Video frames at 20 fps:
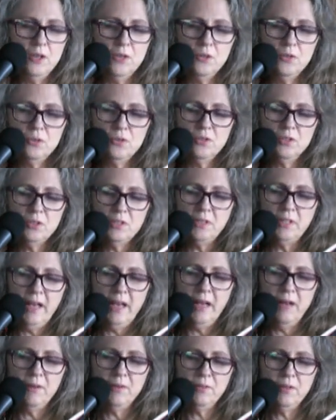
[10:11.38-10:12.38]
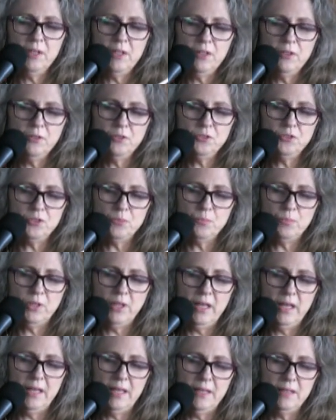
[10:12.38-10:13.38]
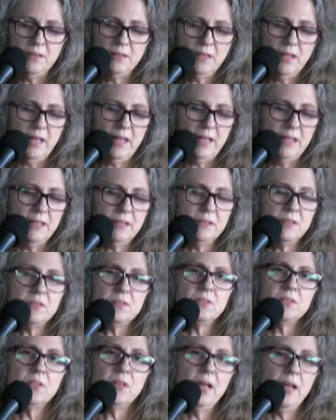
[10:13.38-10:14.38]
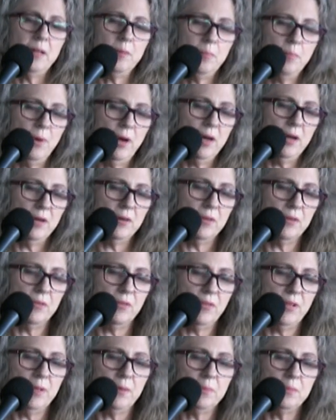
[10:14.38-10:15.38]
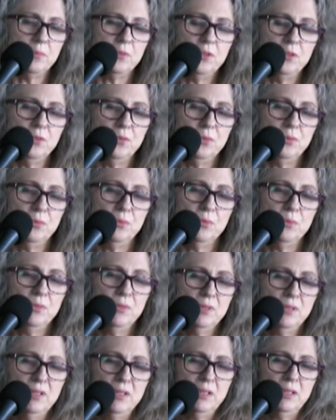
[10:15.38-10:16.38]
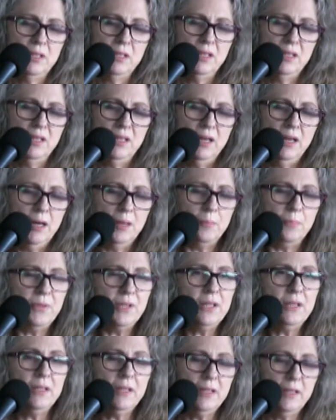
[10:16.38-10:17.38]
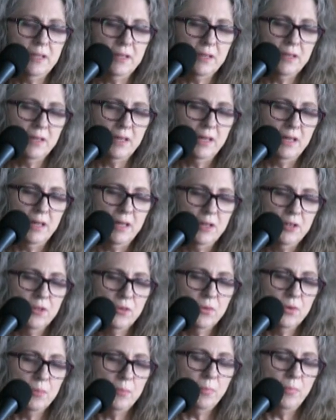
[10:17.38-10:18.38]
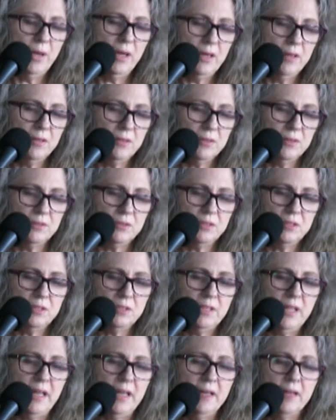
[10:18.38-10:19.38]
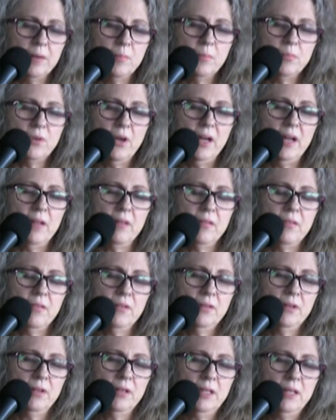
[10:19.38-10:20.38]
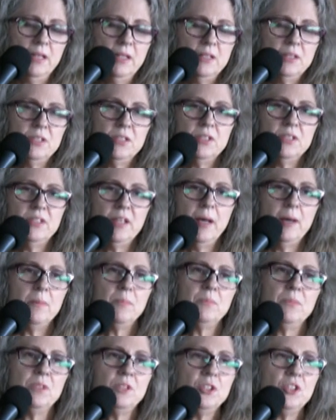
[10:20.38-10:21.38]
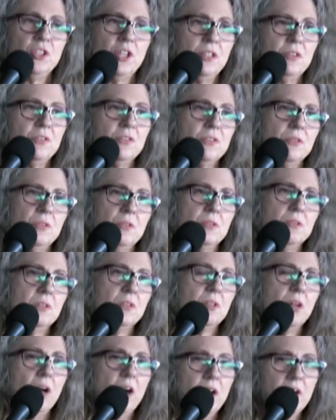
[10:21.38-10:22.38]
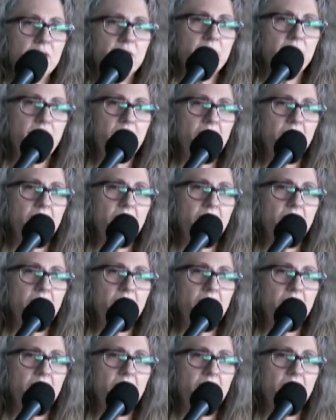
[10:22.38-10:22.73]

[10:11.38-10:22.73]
You look down at your splayed legs, admire them too. A pity, you're impelled to take a breath, step gentle on the